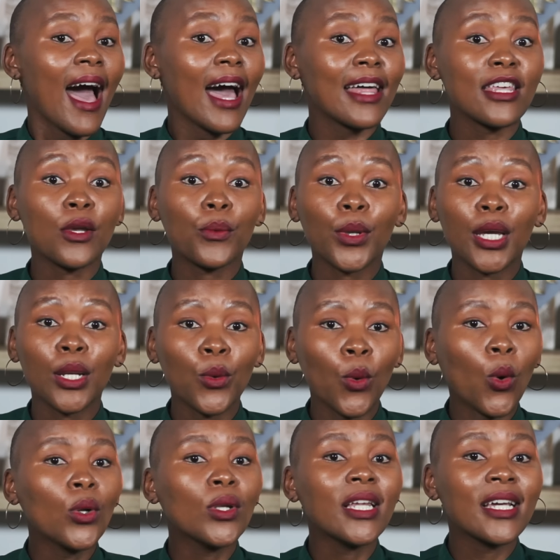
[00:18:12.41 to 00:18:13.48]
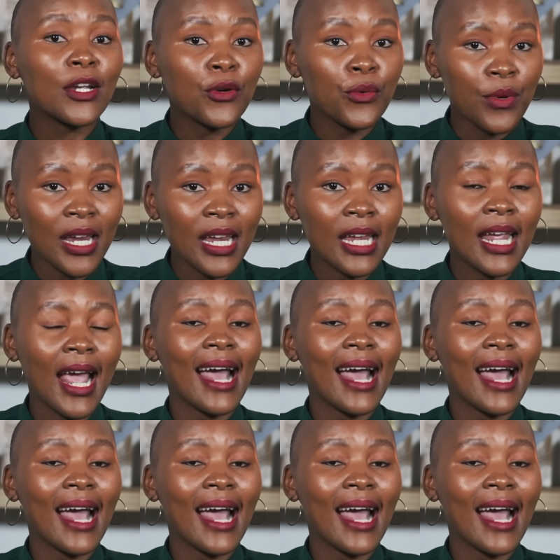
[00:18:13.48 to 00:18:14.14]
I think we can all agree